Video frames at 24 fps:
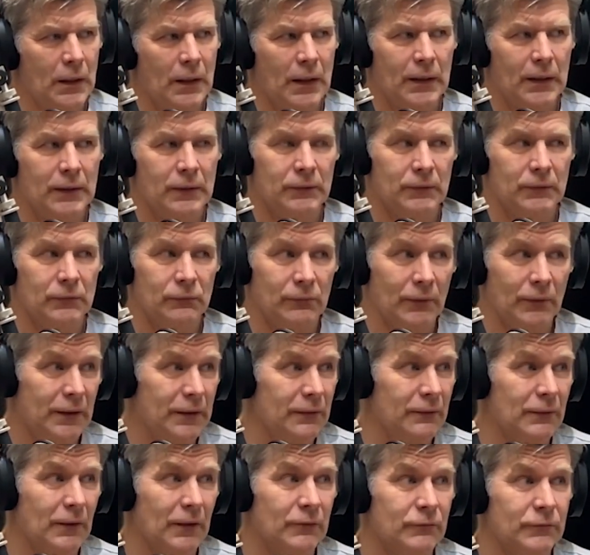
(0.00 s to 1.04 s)
And a
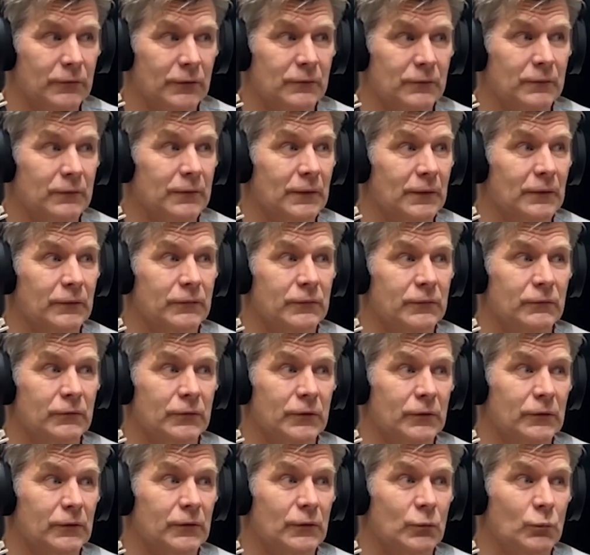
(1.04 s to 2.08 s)
radiograph doesn't tell us if a
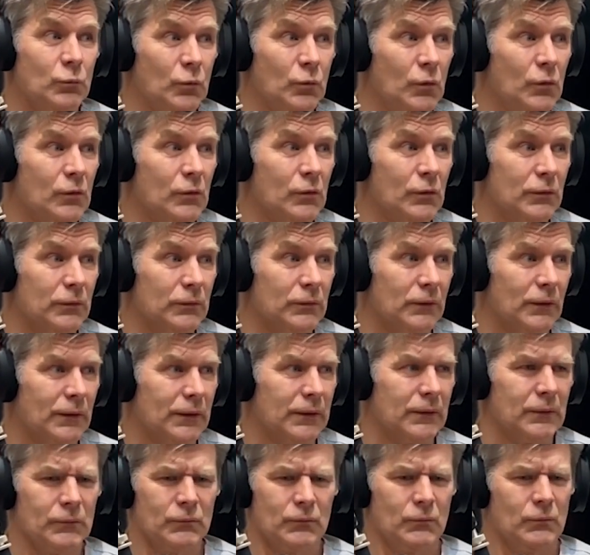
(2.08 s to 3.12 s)
dog can walk.
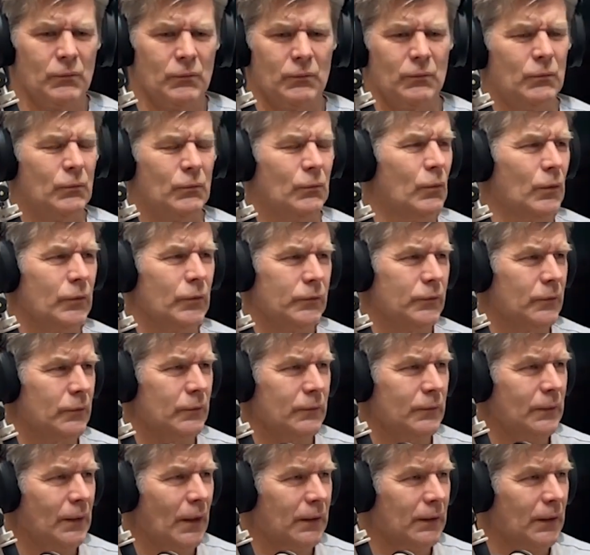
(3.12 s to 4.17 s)
Like, what sort
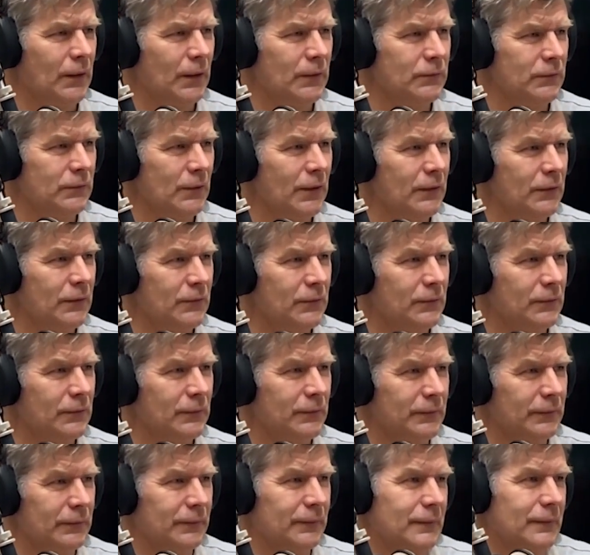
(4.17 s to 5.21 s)
of nutcase are you?
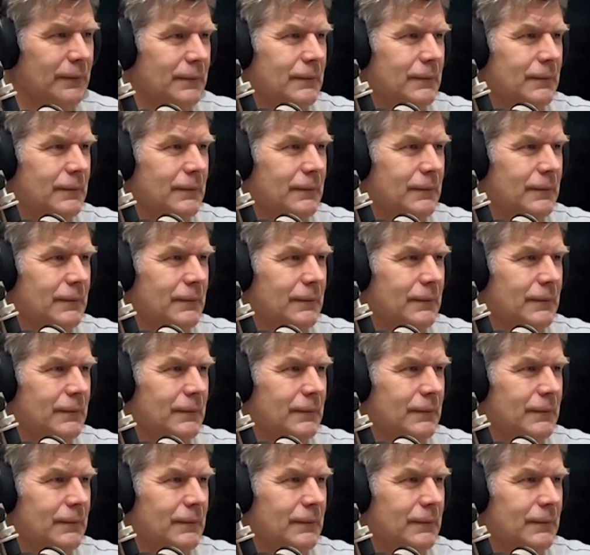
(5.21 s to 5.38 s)
Like,